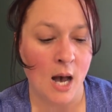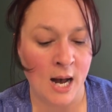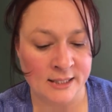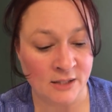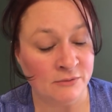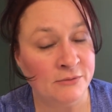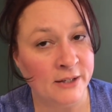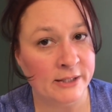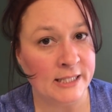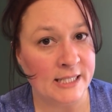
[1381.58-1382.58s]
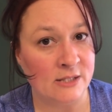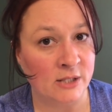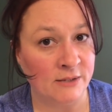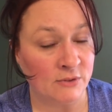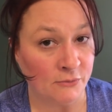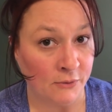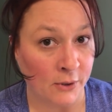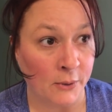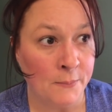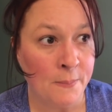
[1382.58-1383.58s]
At the very least, Gift of
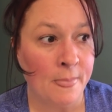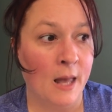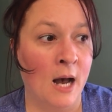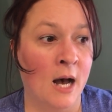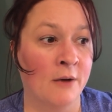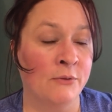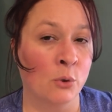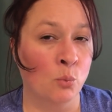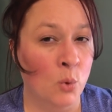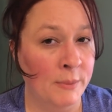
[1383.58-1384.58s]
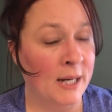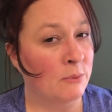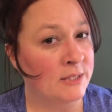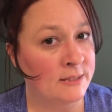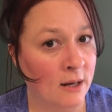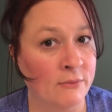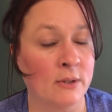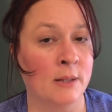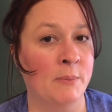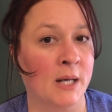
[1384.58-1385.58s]
Fear. Uh, if you're a woman, I would
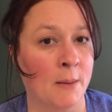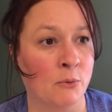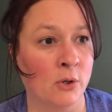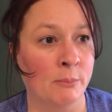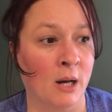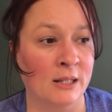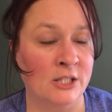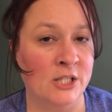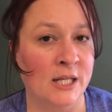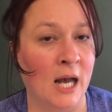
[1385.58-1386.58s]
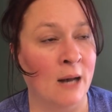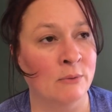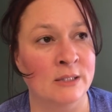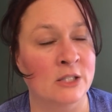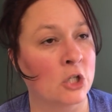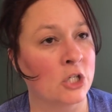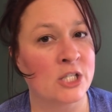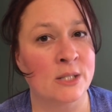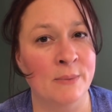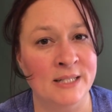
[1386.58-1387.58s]
definitely pick up Creepology. I would
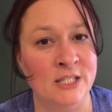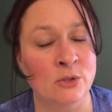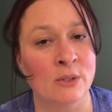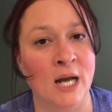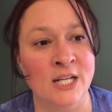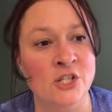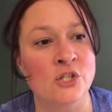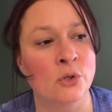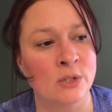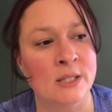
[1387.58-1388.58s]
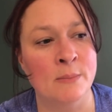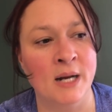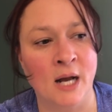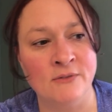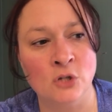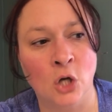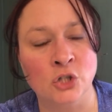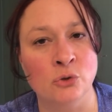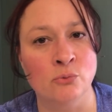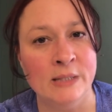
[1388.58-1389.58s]
encourage the men to do it. I just know that the men I've
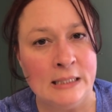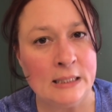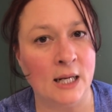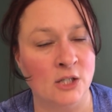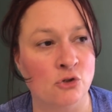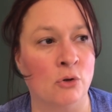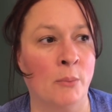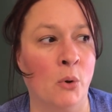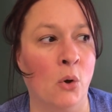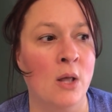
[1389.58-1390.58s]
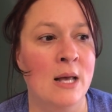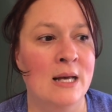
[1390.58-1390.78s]
talked to really had trouble